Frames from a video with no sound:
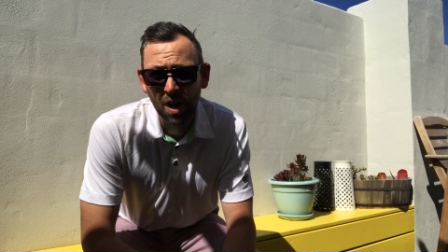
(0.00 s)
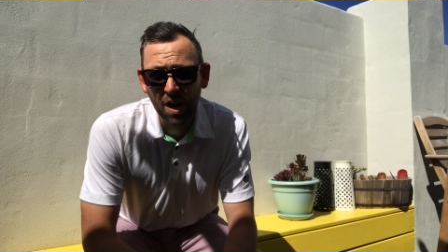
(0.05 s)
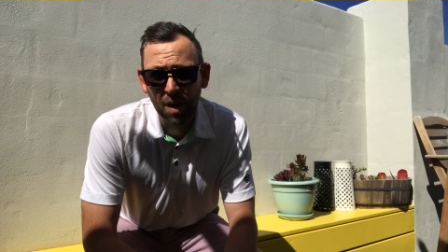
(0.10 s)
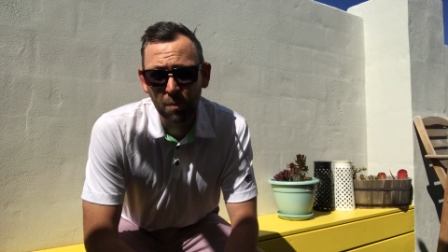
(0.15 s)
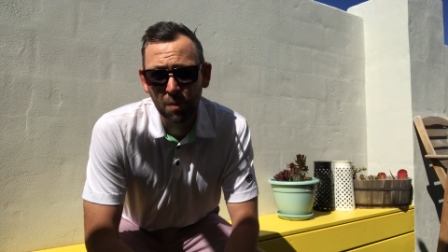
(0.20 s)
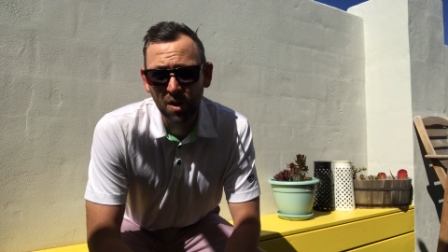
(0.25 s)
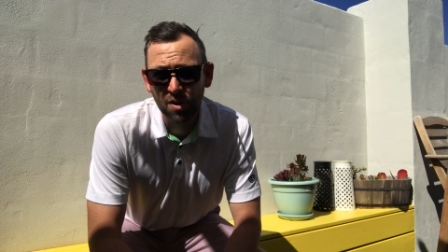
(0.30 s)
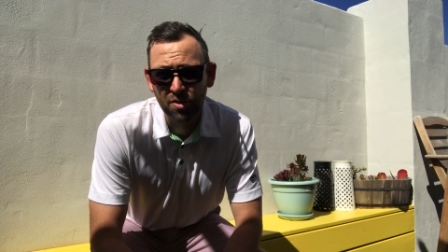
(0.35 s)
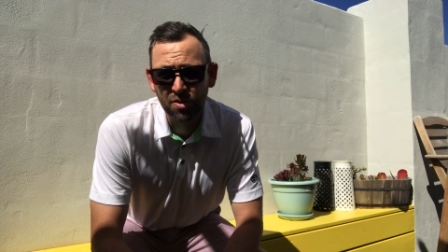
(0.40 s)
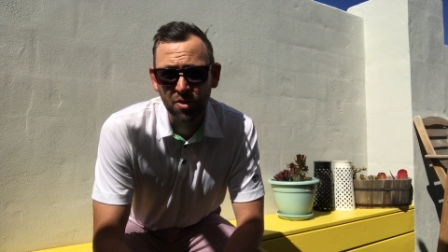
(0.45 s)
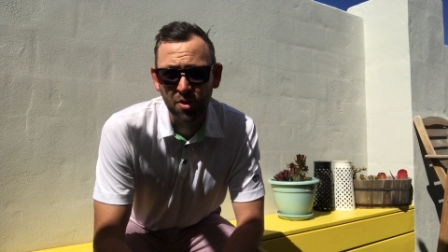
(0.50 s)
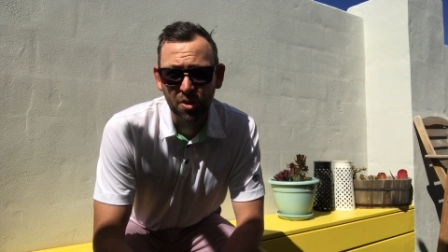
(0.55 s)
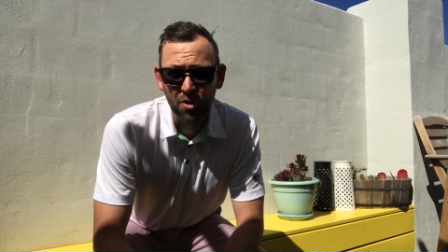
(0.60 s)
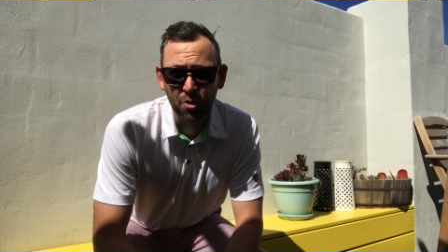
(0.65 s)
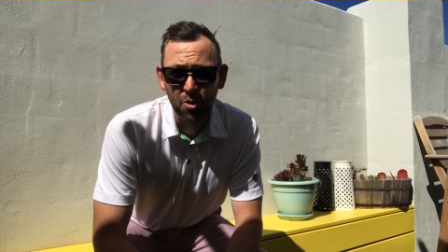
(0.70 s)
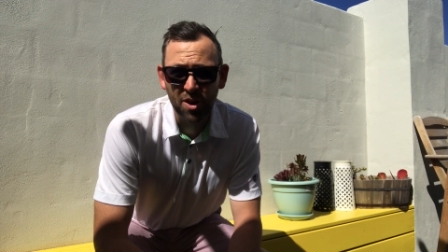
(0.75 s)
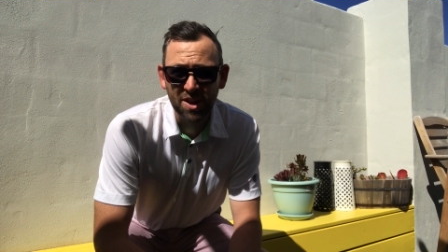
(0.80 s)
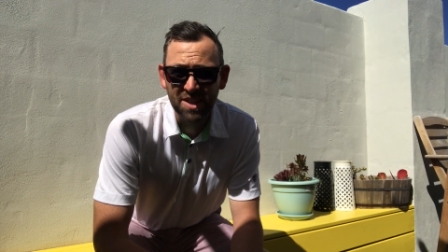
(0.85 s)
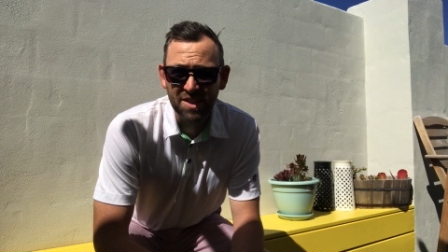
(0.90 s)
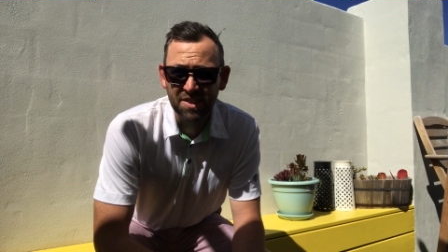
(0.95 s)
um, I shot a
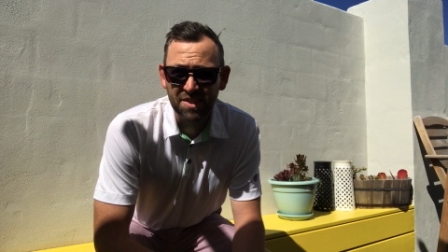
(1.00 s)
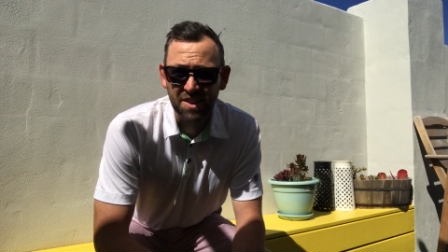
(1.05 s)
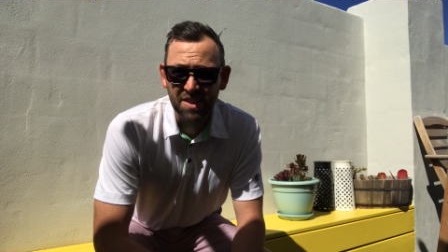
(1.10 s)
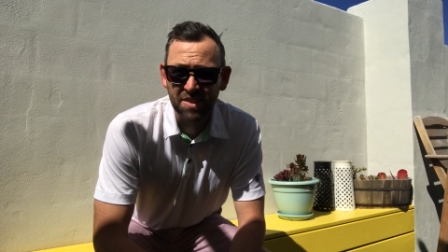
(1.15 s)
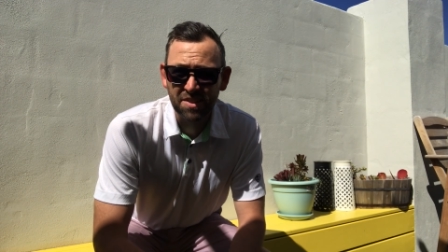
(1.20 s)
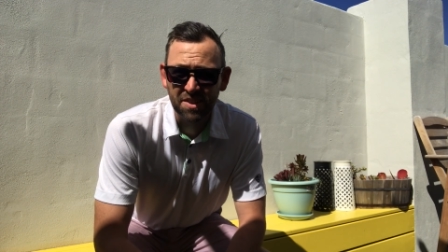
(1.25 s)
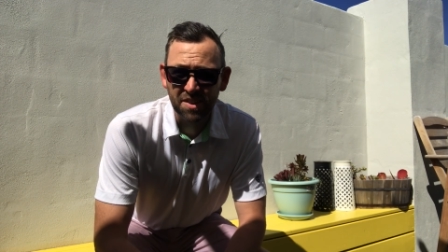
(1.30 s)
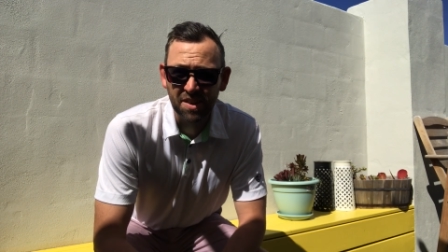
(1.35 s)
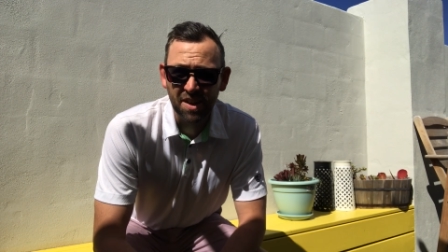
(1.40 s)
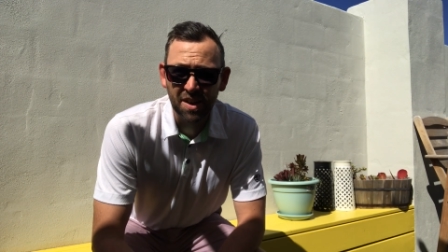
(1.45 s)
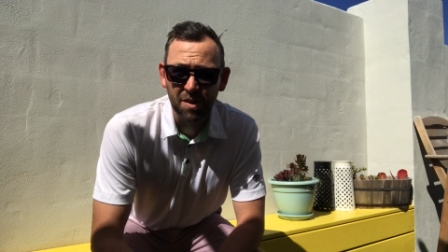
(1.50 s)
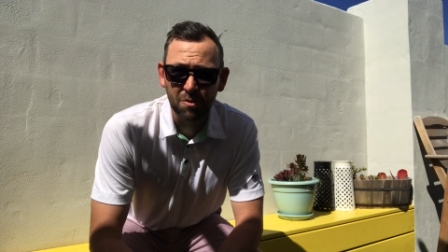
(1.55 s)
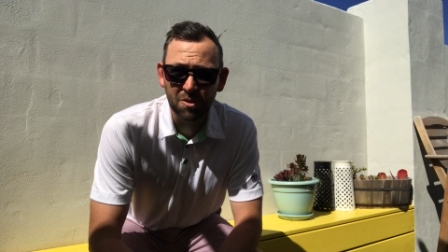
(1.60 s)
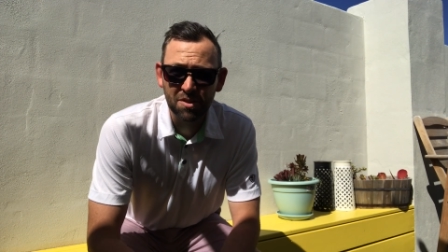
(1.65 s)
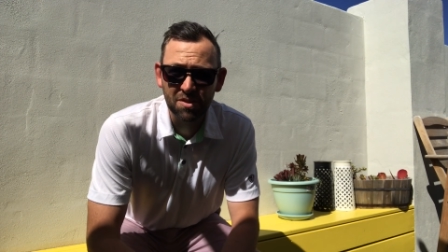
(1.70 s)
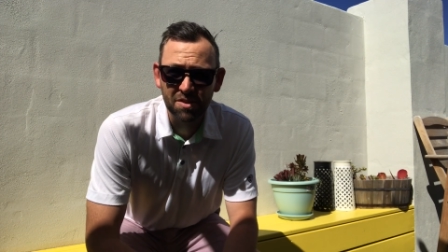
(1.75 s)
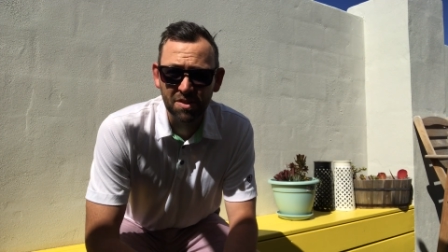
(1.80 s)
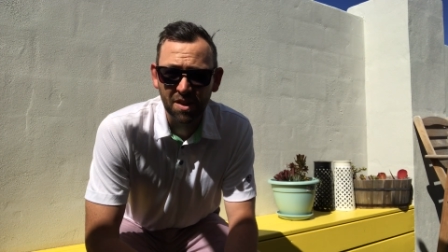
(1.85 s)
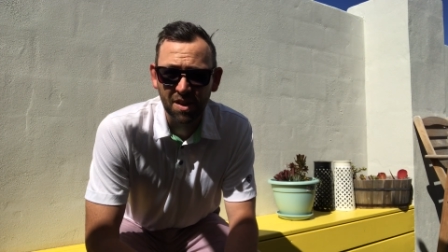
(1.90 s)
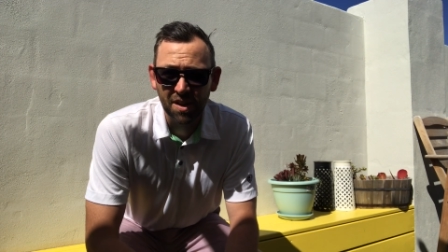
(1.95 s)
96 today,
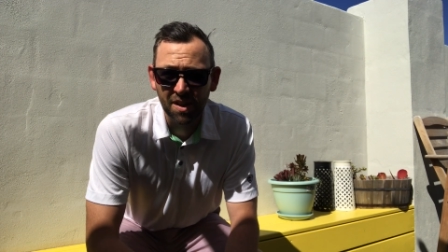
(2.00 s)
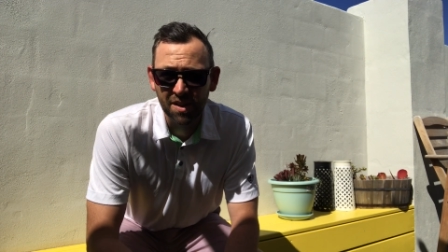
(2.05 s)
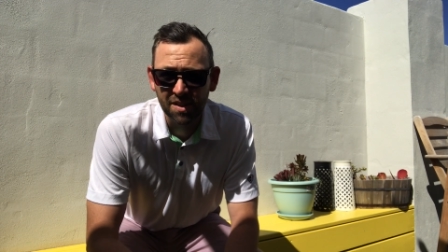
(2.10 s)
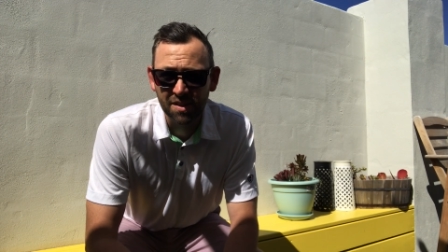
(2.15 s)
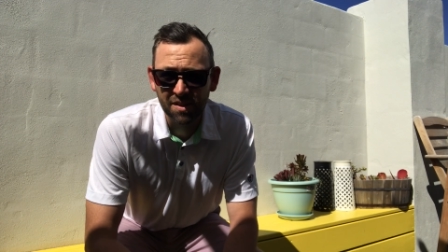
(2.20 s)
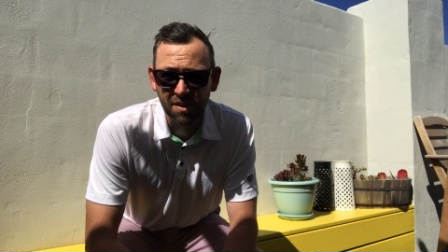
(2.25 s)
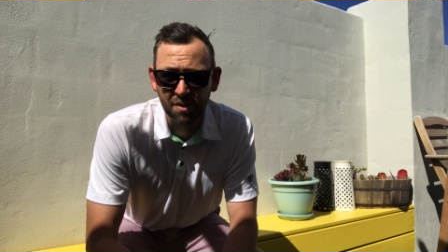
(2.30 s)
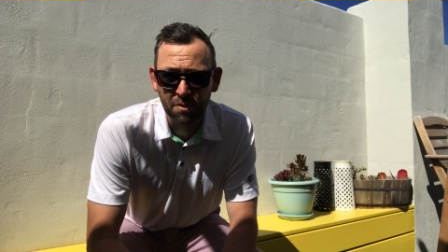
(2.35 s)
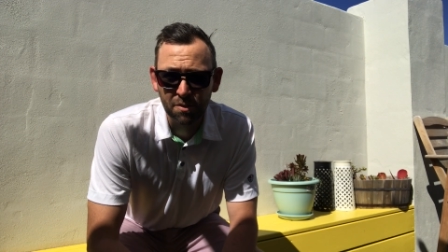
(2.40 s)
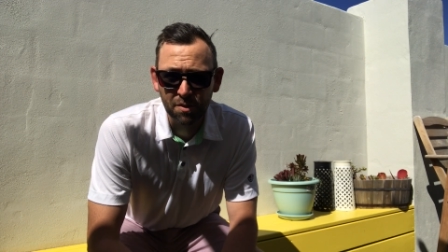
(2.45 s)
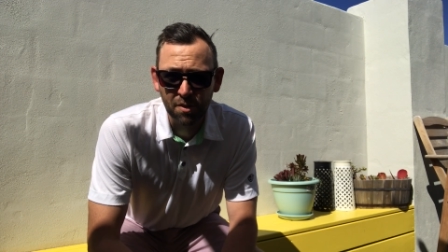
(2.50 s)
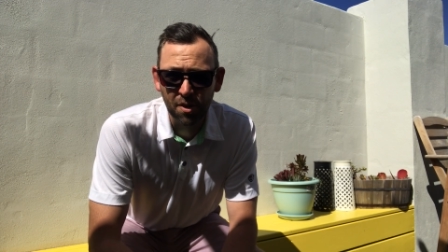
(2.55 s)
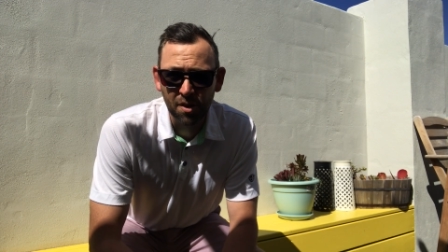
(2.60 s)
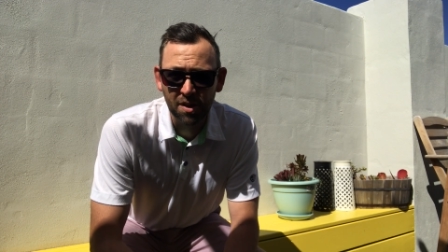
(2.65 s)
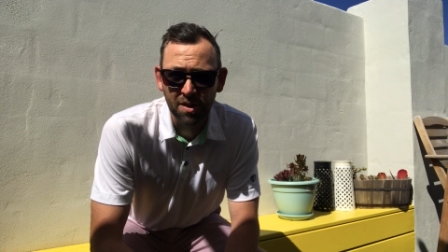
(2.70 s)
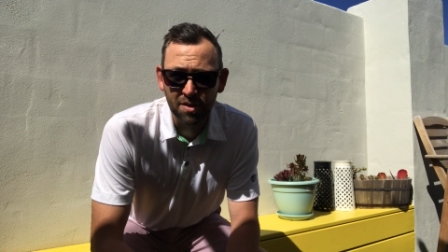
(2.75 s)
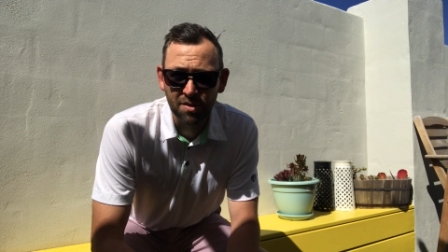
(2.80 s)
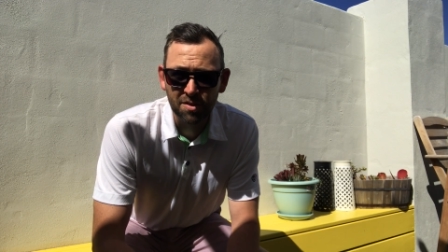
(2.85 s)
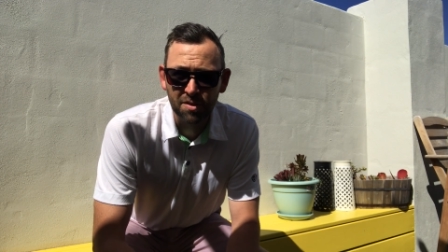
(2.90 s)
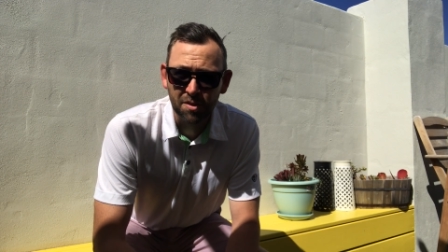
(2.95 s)
which uh, you know,
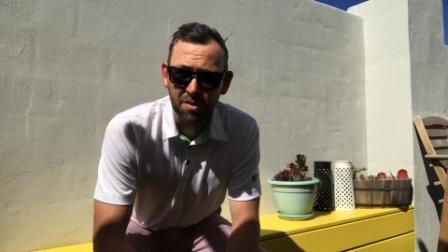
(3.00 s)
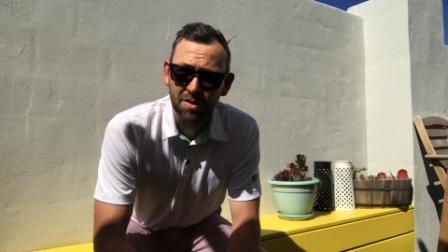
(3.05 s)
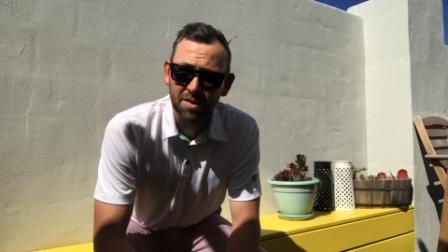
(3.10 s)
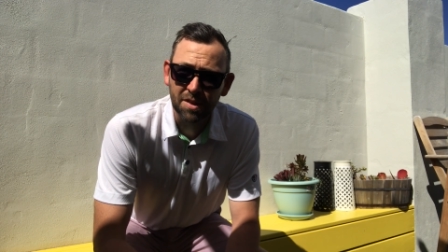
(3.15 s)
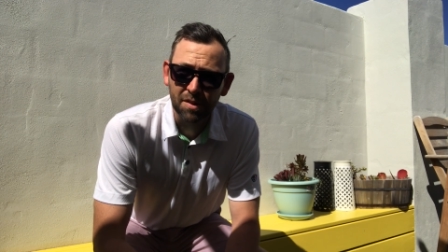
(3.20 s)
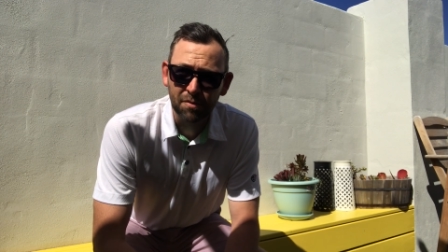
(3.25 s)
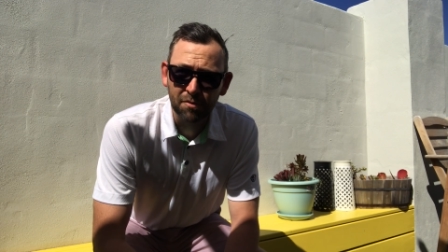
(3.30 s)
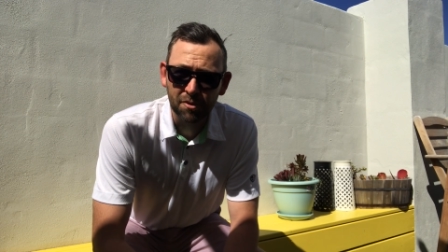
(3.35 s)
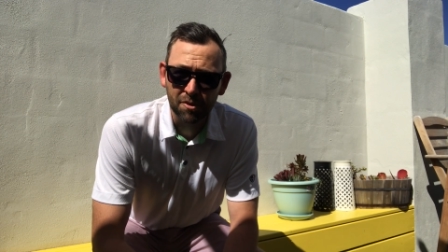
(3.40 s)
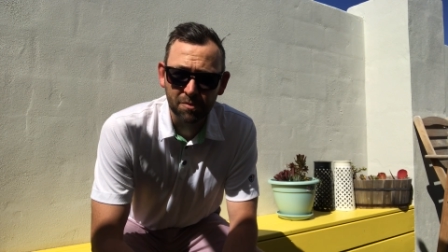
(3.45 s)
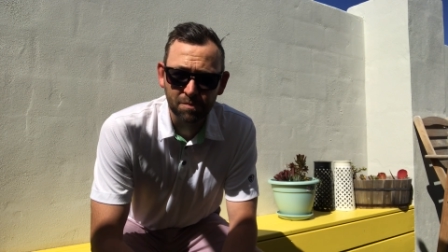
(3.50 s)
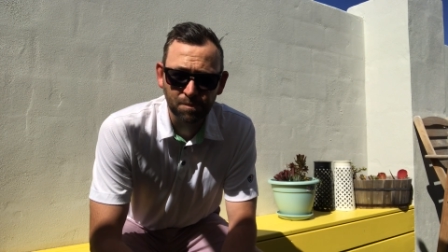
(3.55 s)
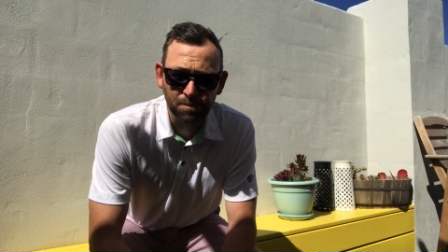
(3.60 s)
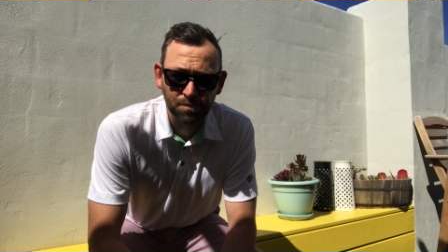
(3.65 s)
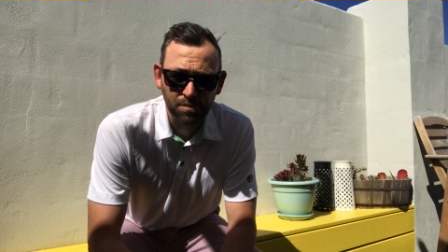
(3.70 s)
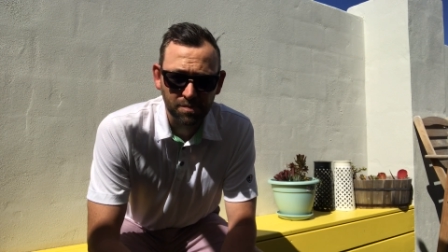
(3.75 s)
13 shots different